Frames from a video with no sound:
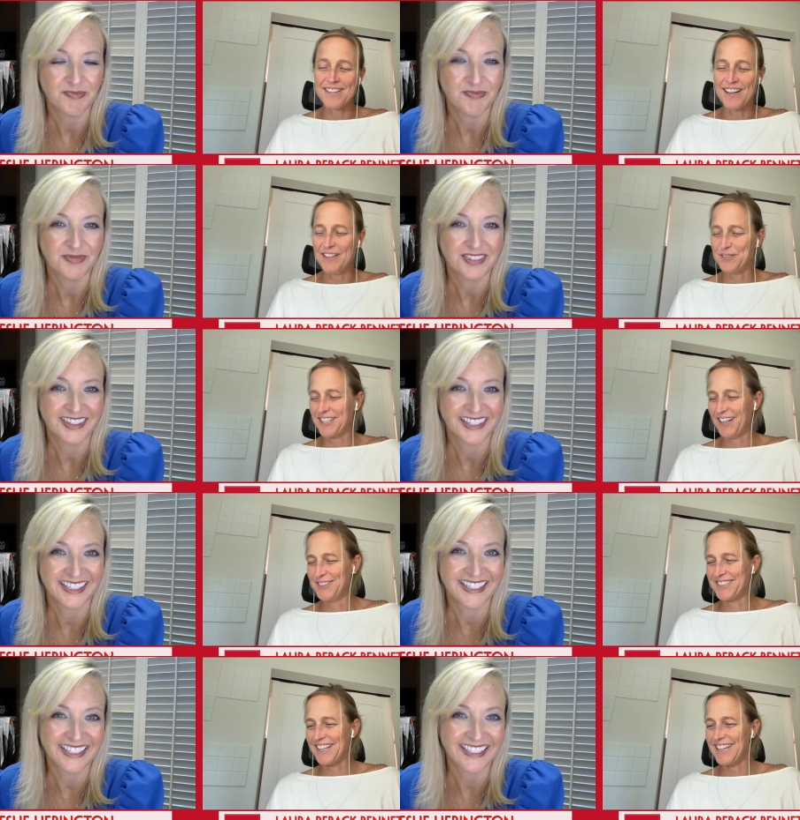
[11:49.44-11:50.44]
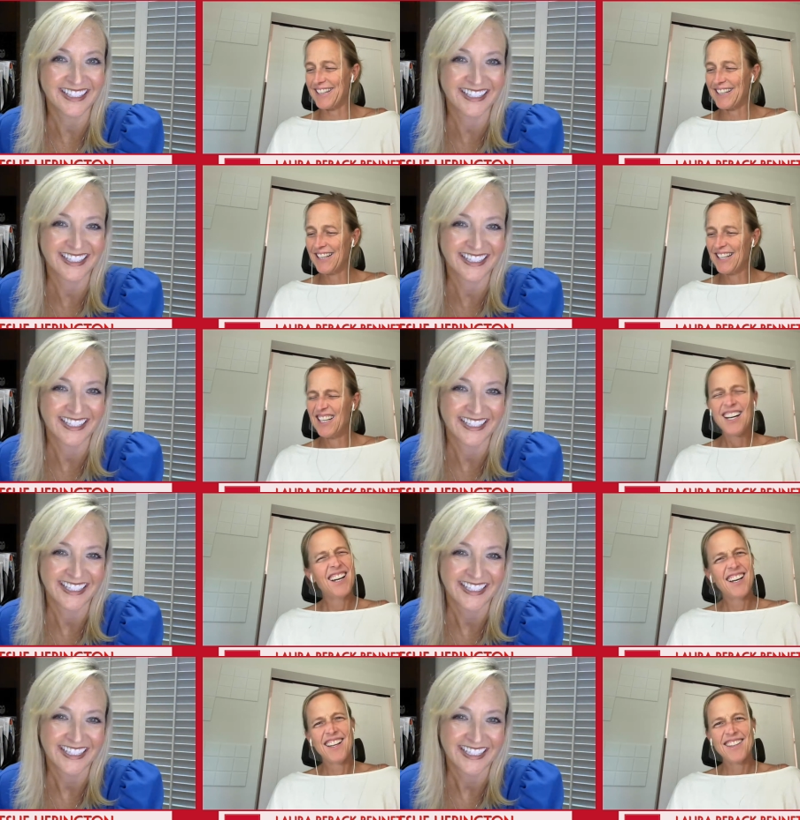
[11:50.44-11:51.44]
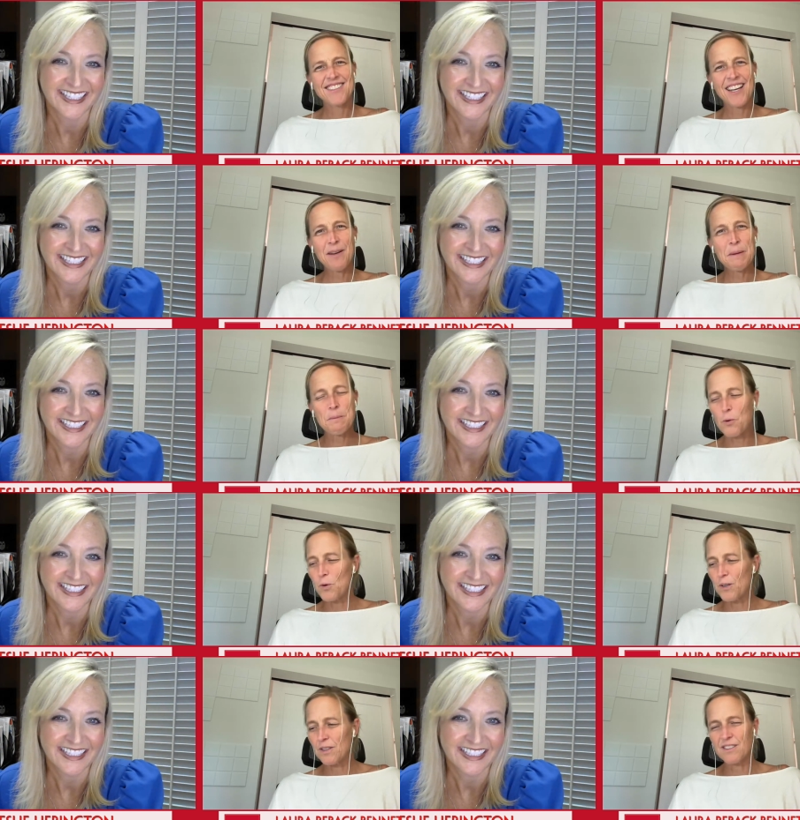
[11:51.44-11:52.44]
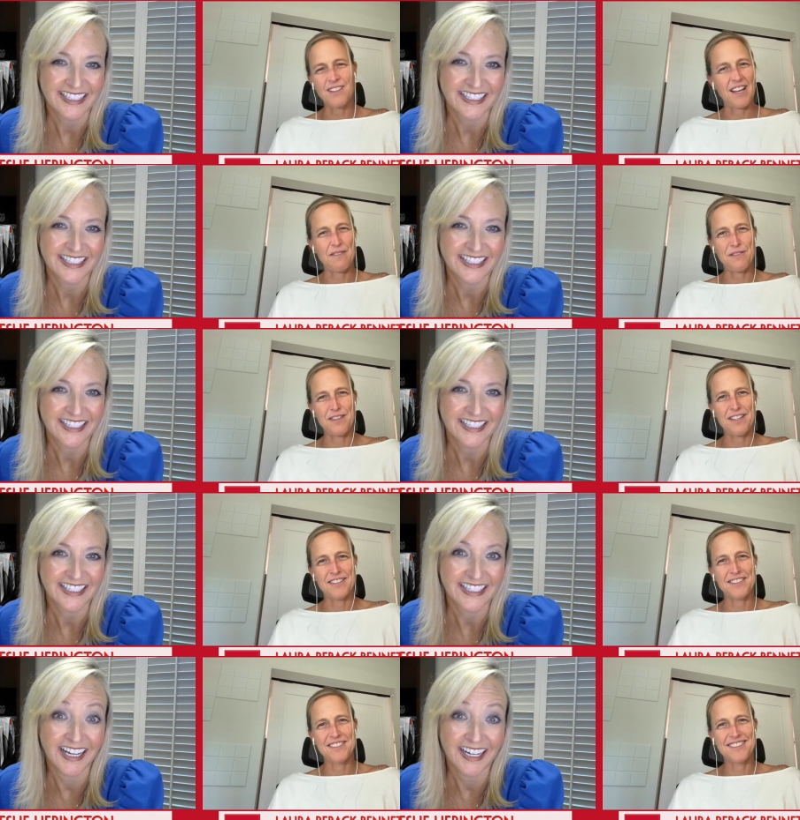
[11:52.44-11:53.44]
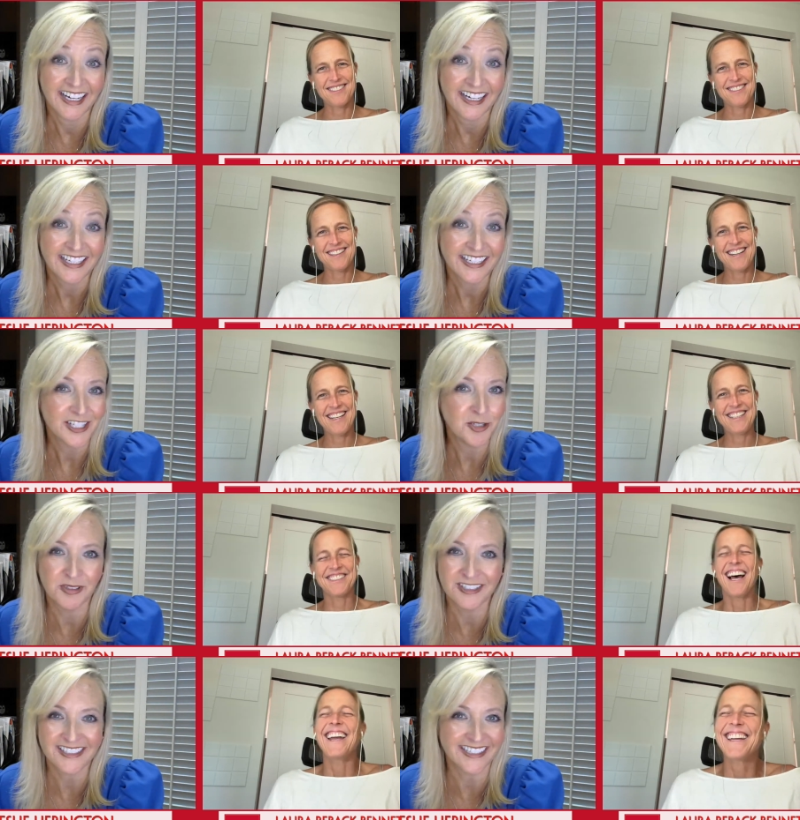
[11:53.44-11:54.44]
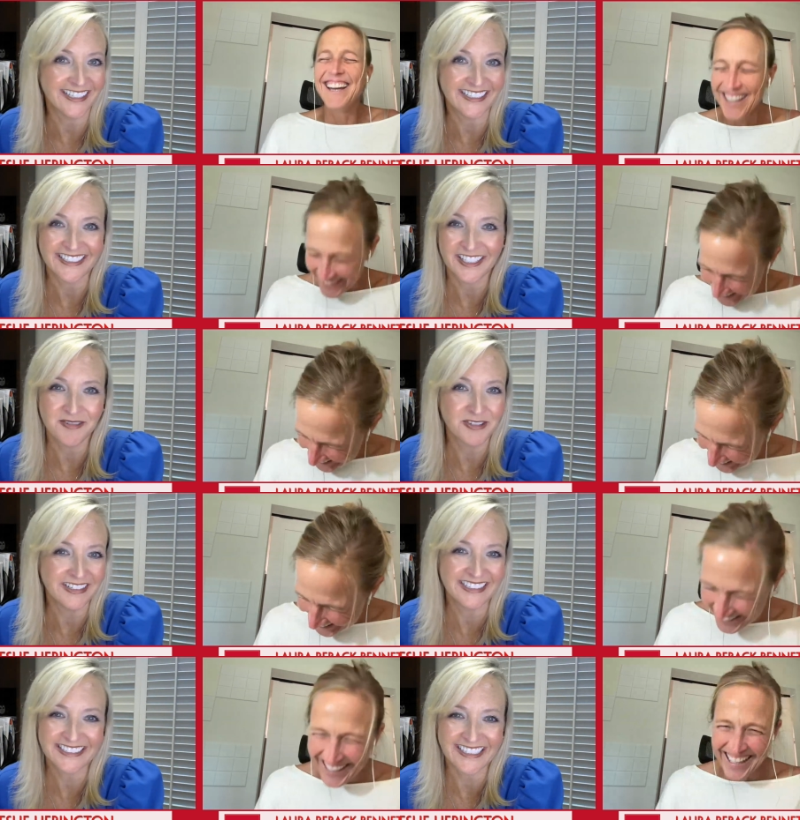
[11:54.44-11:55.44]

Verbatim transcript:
Speaker 1: times I was like, "There's got to be more to life than this." And he's you like,
Speaker 2: done. You were not